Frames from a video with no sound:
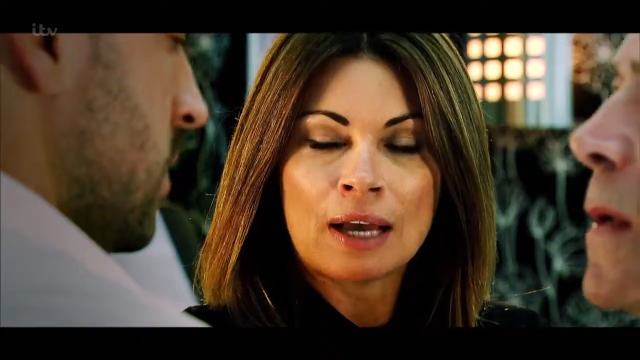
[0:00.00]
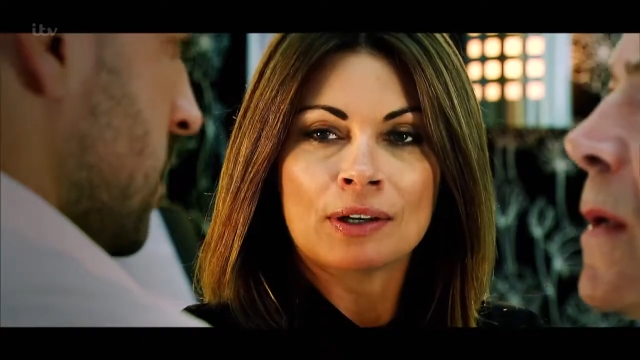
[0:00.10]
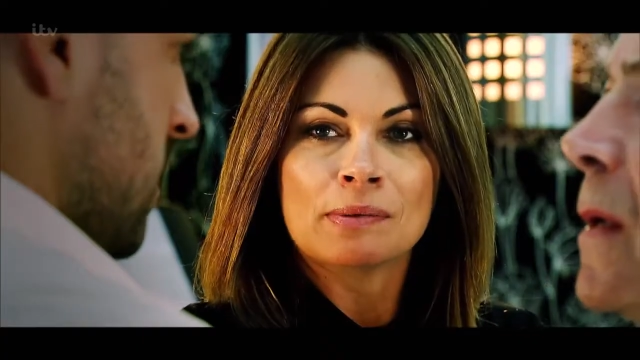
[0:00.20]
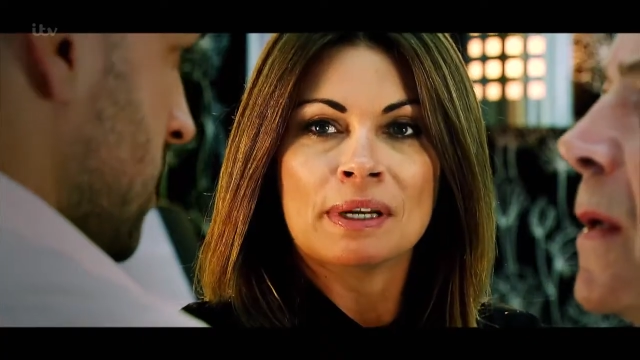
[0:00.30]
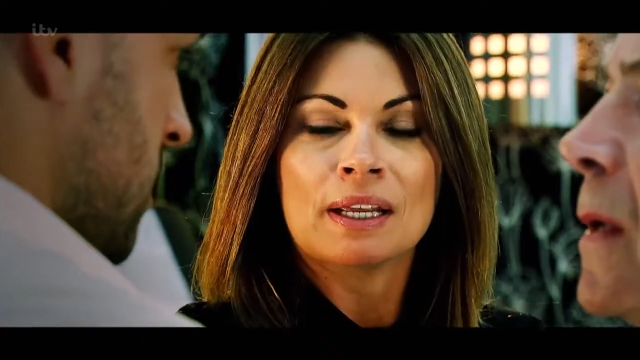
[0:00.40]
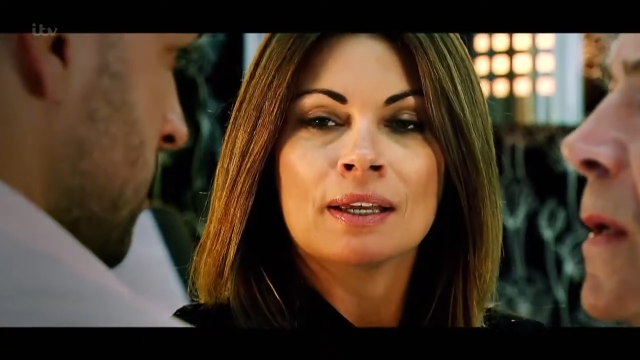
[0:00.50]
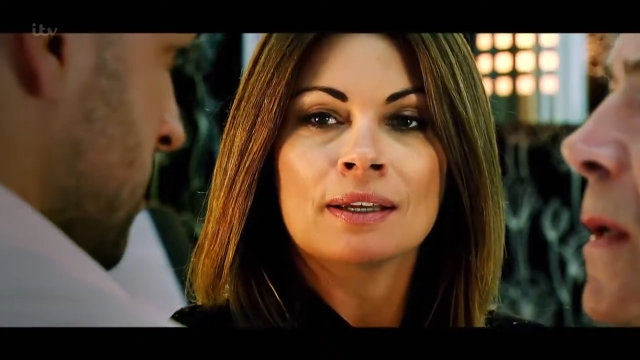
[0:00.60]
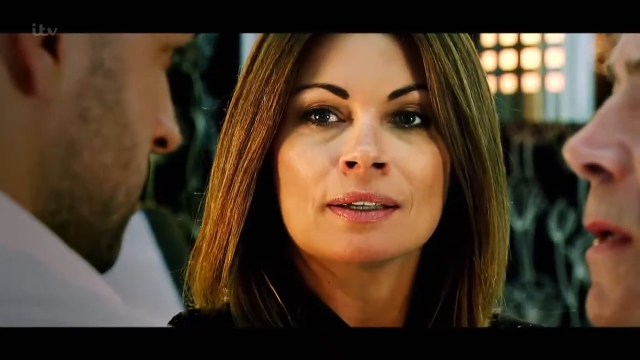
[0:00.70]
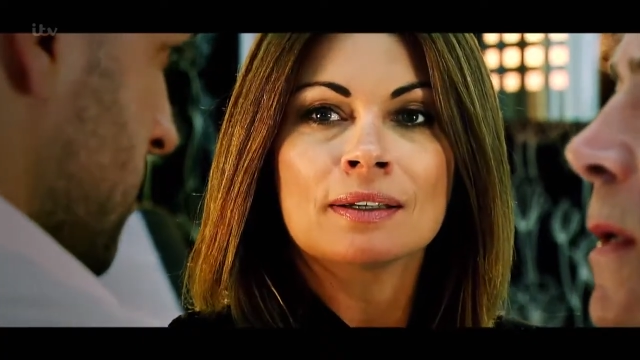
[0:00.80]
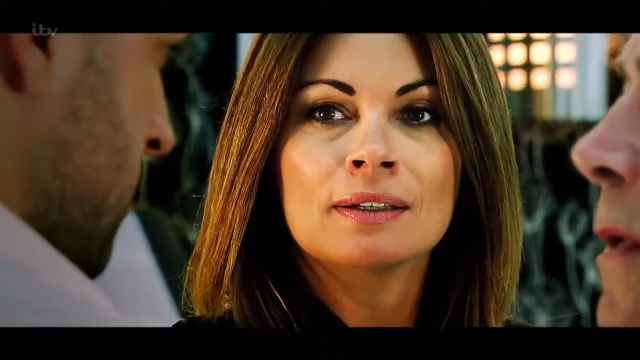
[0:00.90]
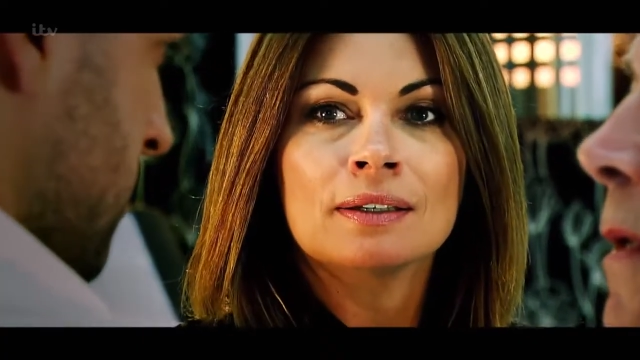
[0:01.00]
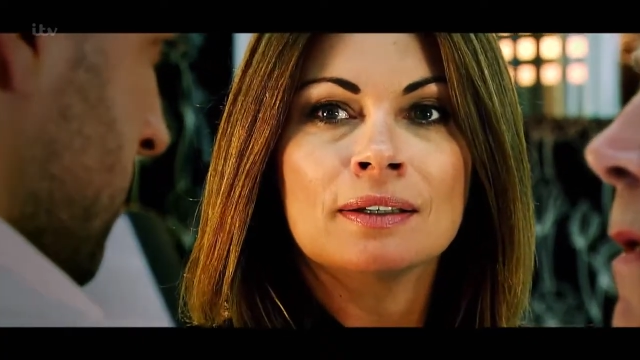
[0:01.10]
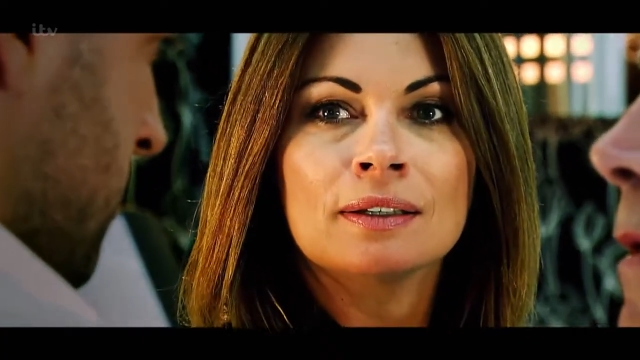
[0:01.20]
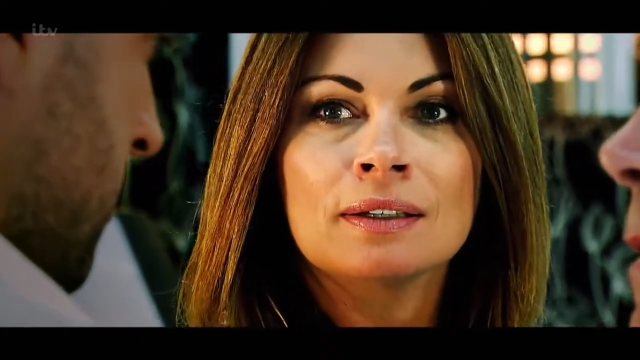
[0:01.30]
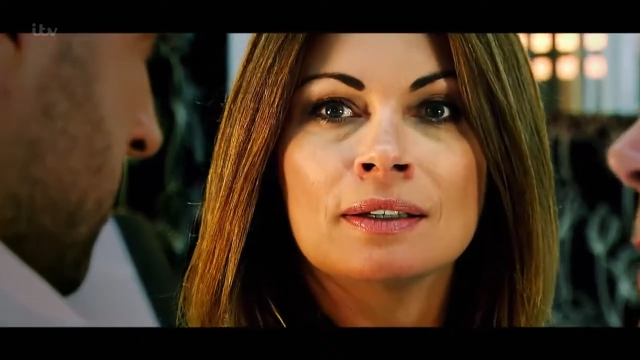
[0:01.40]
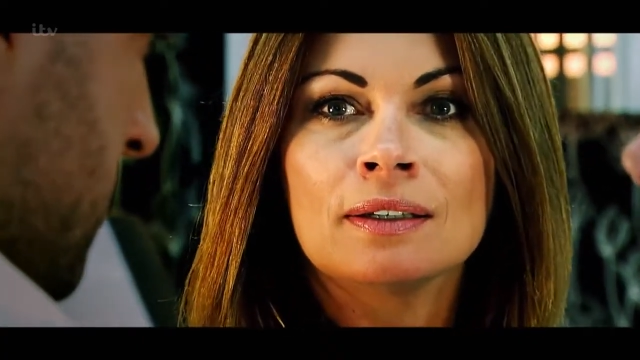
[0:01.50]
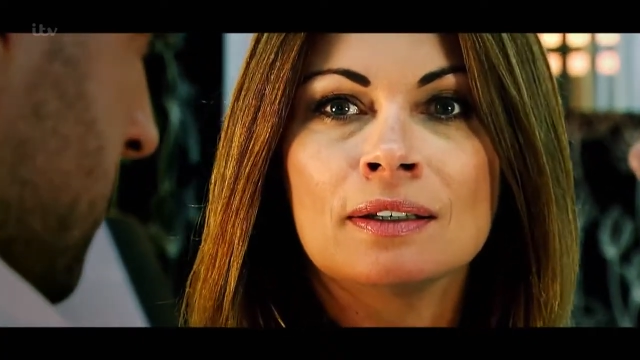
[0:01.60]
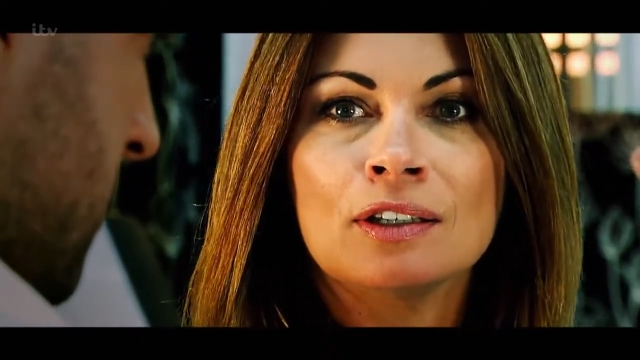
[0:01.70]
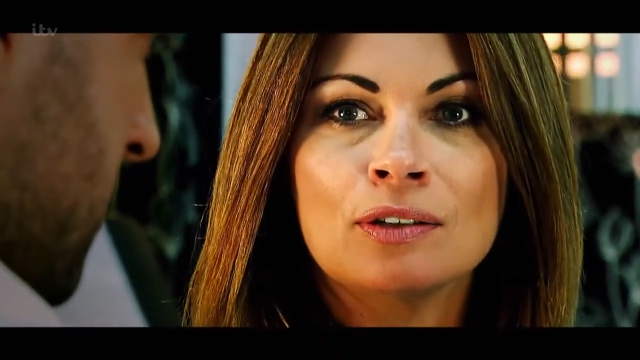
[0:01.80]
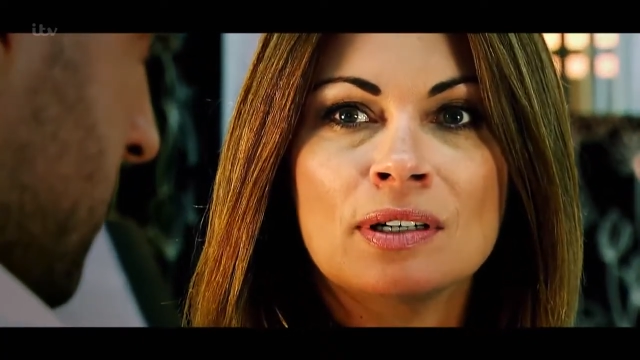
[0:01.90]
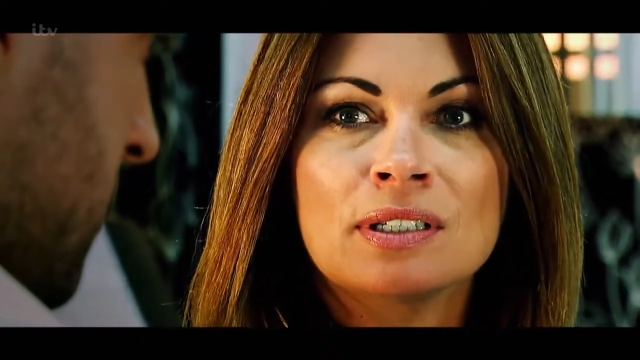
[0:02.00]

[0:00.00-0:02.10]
Hang on a minute. You